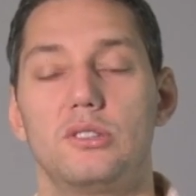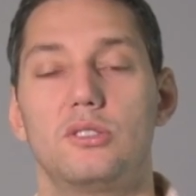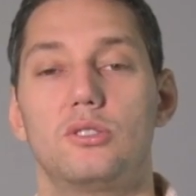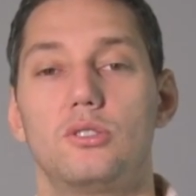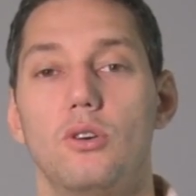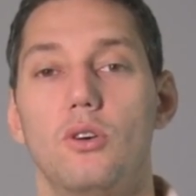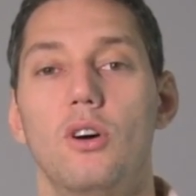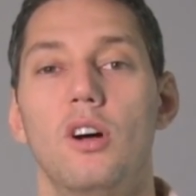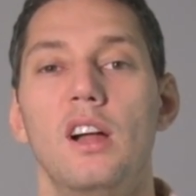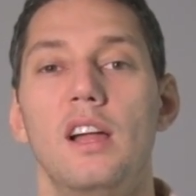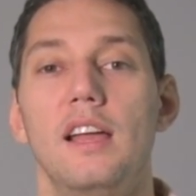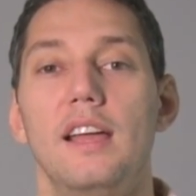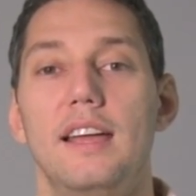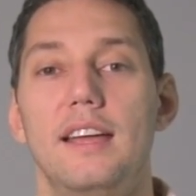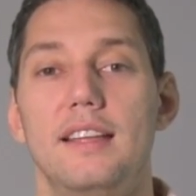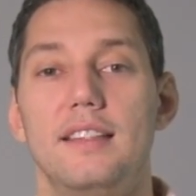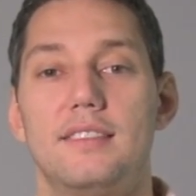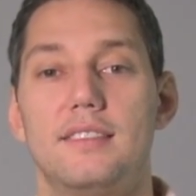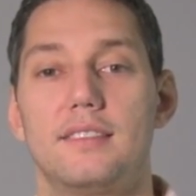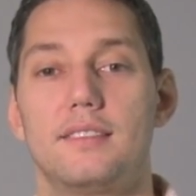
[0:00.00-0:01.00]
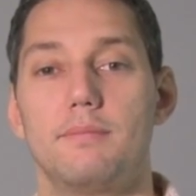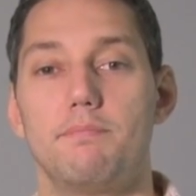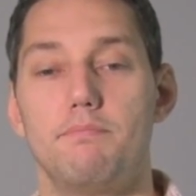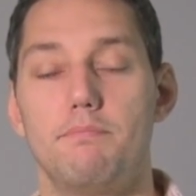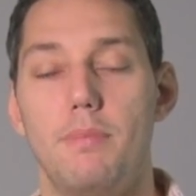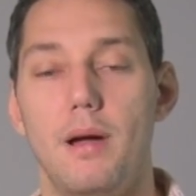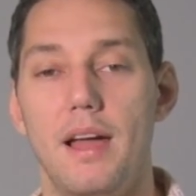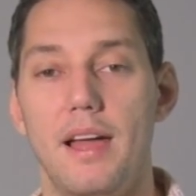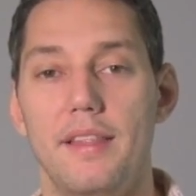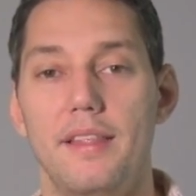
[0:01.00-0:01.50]
So, it's
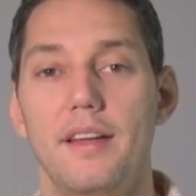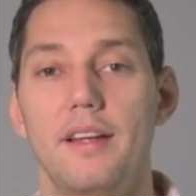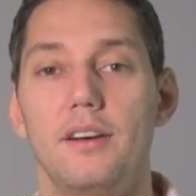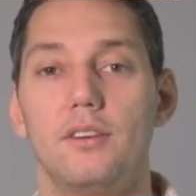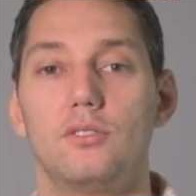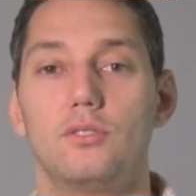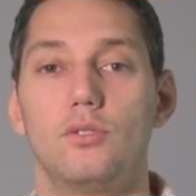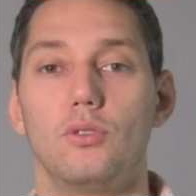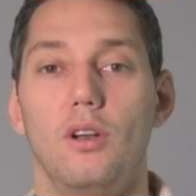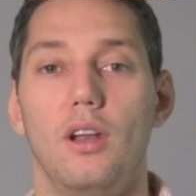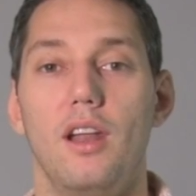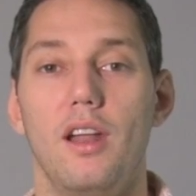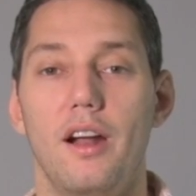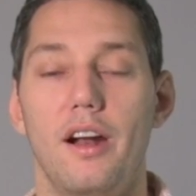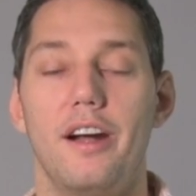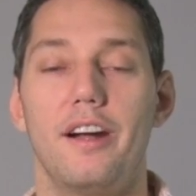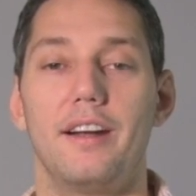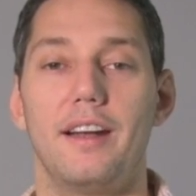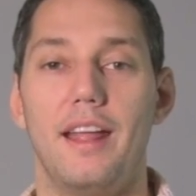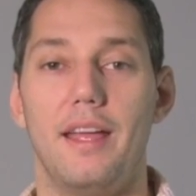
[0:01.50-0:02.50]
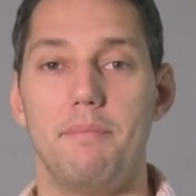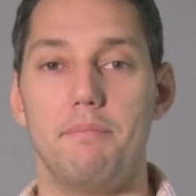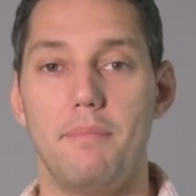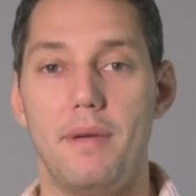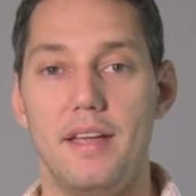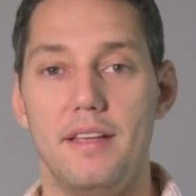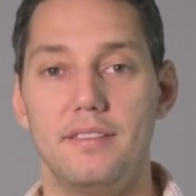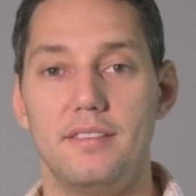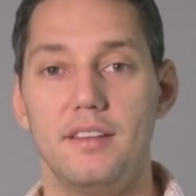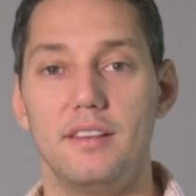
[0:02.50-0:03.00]
better to learn a
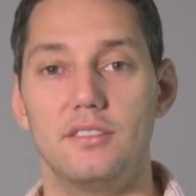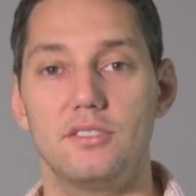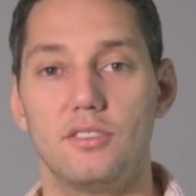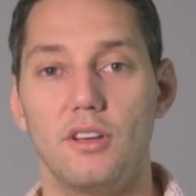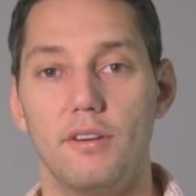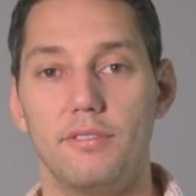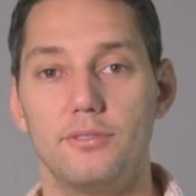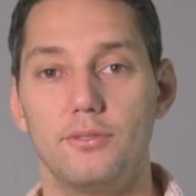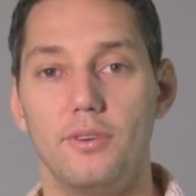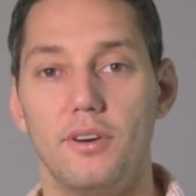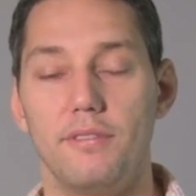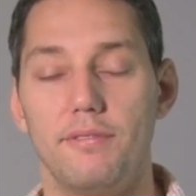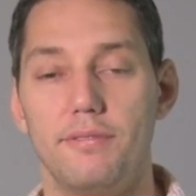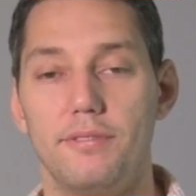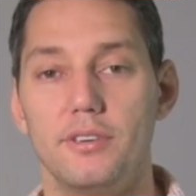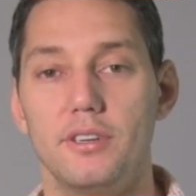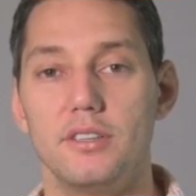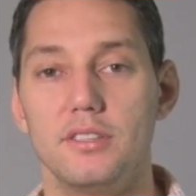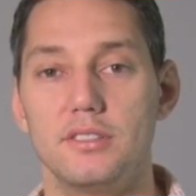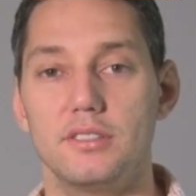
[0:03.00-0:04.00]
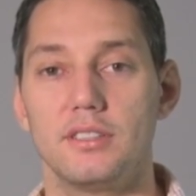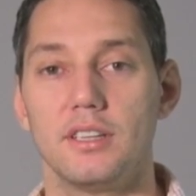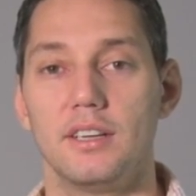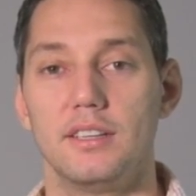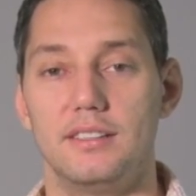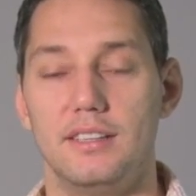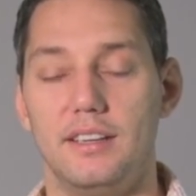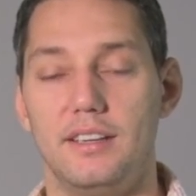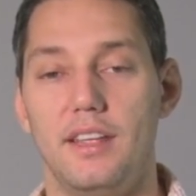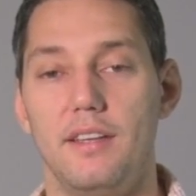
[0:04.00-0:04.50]
basic software first
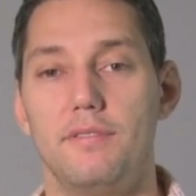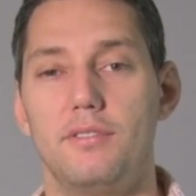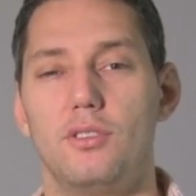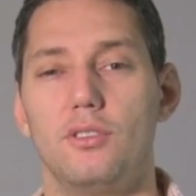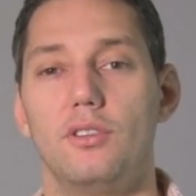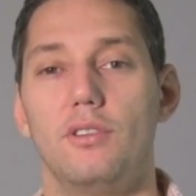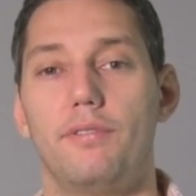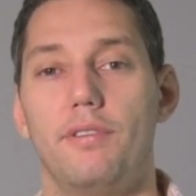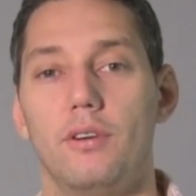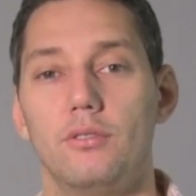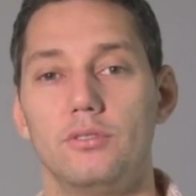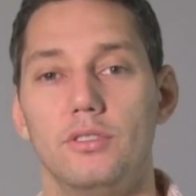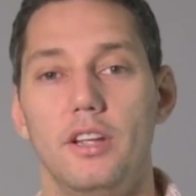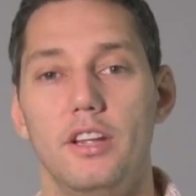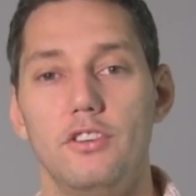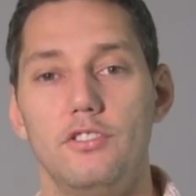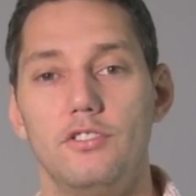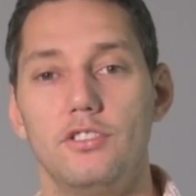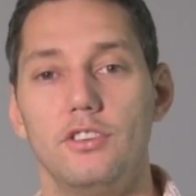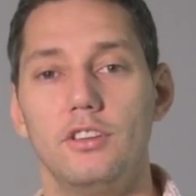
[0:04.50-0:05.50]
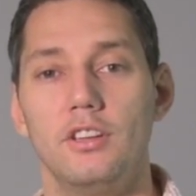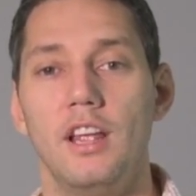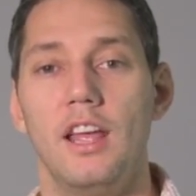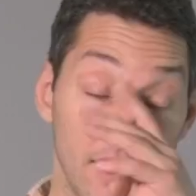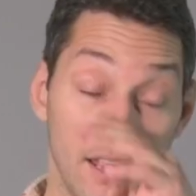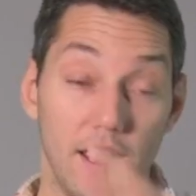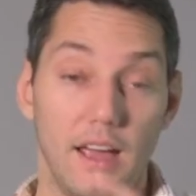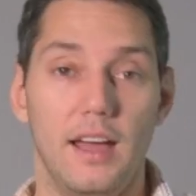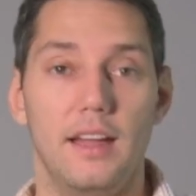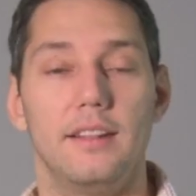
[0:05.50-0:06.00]
that gives you the foundation,
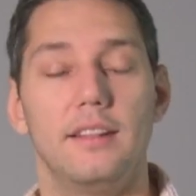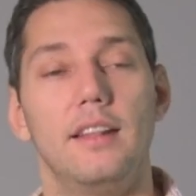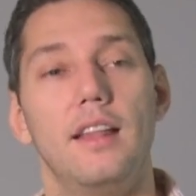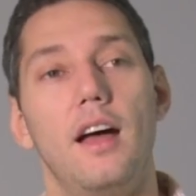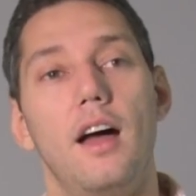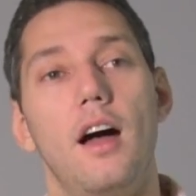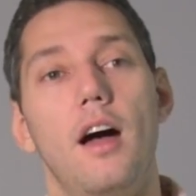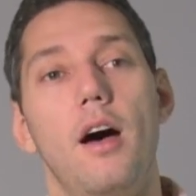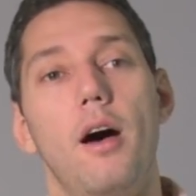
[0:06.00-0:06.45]
and